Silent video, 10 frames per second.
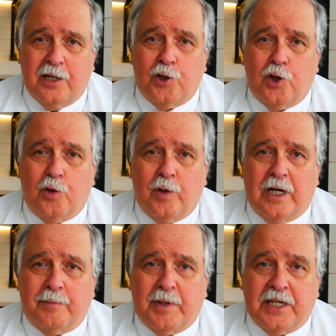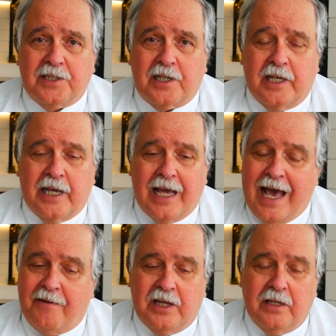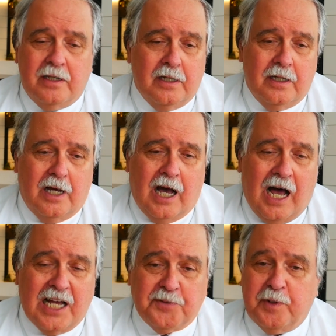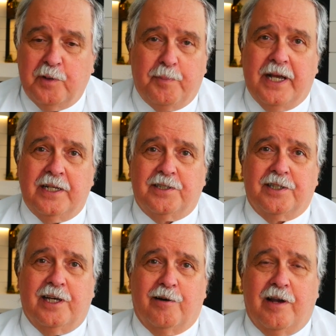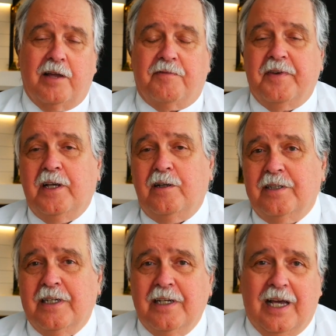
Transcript: You know, uh, basically having uh, hospital beds that are not filled,